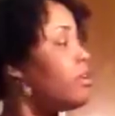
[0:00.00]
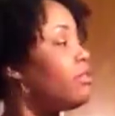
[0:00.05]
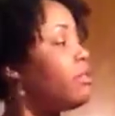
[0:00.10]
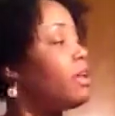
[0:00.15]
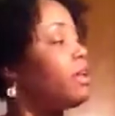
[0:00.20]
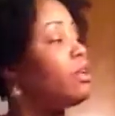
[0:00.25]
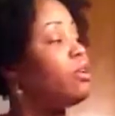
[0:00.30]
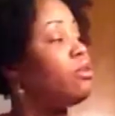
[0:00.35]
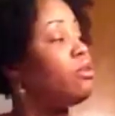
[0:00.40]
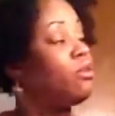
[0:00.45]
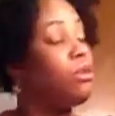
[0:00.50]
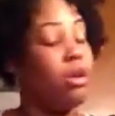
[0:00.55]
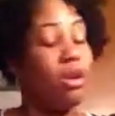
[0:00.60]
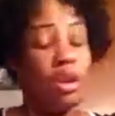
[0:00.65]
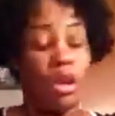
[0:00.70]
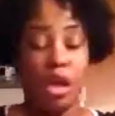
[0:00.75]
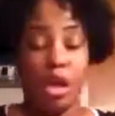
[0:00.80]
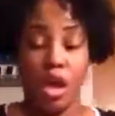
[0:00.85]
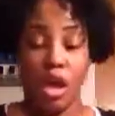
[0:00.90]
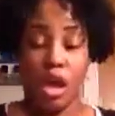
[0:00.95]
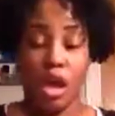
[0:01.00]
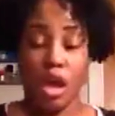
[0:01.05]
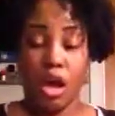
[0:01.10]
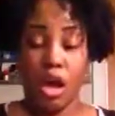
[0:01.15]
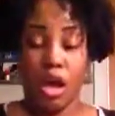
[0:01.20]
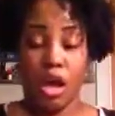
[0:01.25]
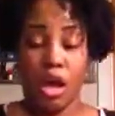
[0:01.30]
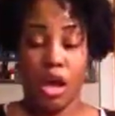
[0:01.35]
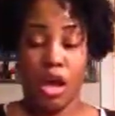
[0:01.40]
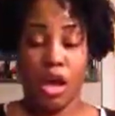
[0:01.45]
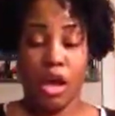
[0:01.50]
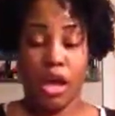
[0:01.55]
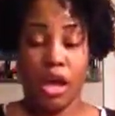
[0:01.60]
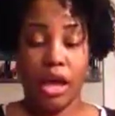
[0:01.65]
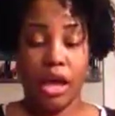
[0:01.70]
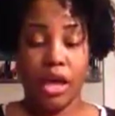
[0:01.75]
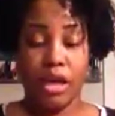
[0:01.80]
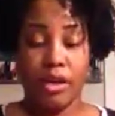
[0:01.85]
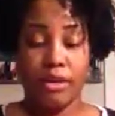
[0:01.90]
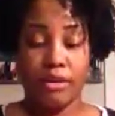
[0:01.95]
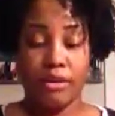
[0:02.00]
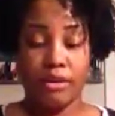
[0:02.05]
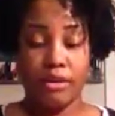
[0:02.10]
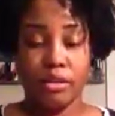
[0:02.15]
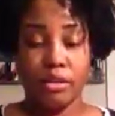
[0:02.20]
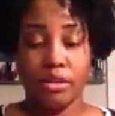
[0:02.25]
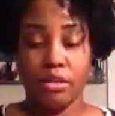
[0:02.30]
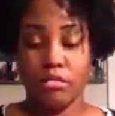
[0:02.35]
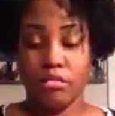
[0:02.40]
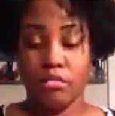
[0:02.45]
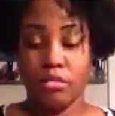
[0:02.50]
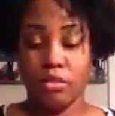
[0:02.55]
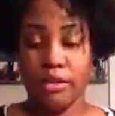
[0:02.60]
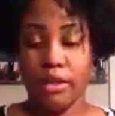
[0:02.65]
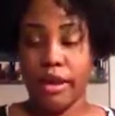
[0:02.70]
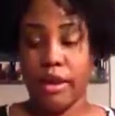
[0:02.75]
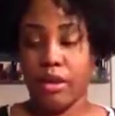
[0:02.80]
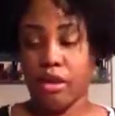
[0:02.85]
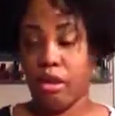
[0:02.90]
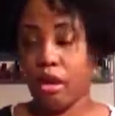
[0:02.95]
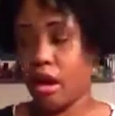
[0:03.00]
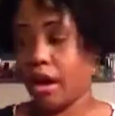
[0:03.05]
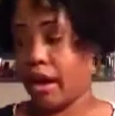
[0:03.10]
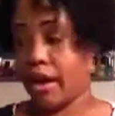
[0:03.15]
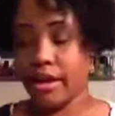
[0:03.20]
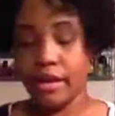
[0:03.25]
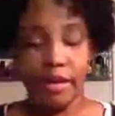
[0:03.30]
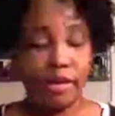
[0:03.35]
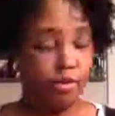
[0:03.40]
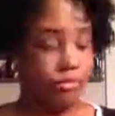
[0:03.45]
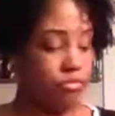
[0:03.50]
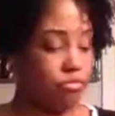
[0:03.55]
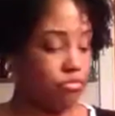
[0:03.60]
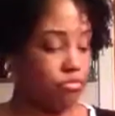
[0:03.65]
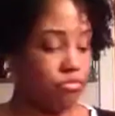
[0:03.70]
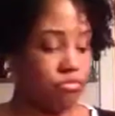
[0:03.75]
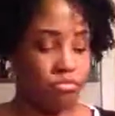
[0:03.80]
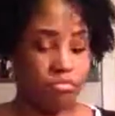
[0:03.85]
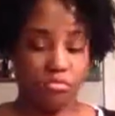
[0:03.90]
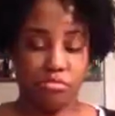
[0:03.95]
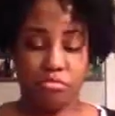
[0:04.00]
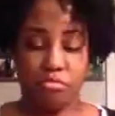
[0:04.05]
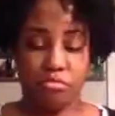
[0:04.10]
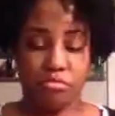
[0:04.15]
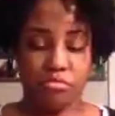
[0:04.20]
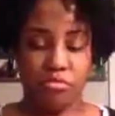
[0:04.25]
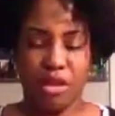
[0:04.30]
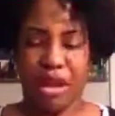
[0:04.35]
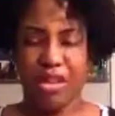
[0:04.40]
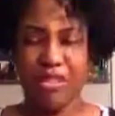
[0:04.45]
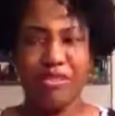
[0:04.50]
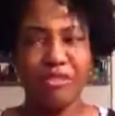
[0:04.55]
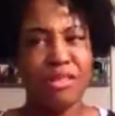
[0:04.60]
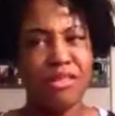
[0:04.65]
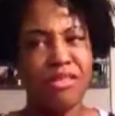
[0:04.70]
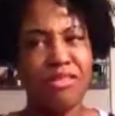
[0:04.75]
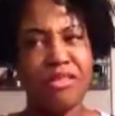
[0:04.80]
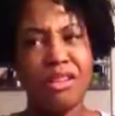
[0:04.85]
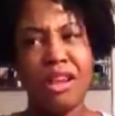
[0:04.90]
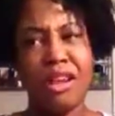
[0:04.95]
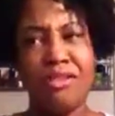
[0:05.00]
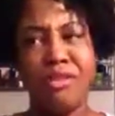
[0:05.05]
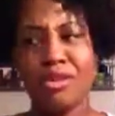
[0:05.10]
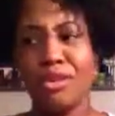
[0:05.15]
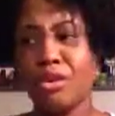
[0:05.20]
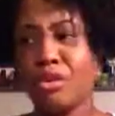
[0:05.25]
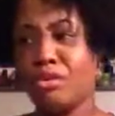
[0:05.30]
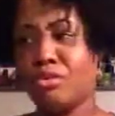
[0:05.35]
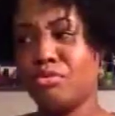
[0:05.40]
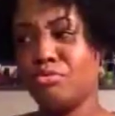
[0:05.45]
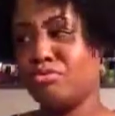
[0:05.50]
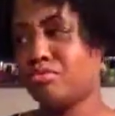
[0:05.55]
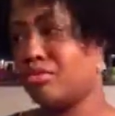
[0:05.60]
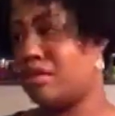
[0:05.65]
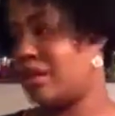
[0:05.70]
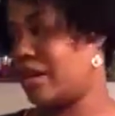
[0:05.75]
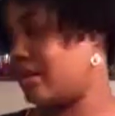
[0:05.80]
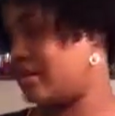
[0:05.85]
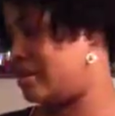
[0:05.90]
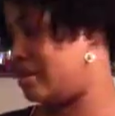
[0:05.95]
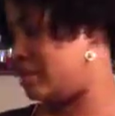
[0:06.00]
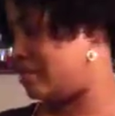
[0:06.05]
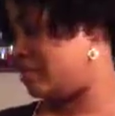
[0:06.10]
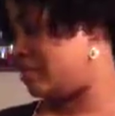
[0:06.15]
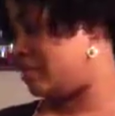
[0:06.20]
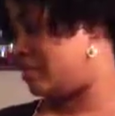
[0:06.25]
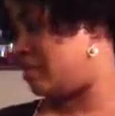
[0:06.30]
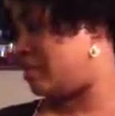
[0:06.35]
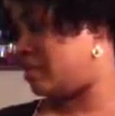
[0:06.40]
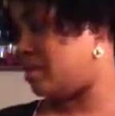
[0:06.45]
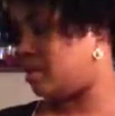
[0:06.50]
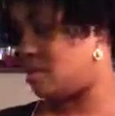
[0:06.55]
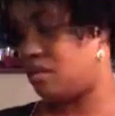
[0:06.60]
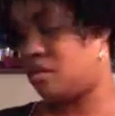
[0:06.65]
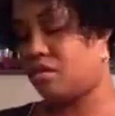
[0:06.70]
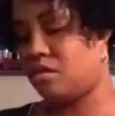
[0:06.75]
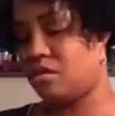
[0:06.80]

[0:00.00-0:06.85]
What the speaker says: Thank you. And yeah, I don't ever know what I did with it.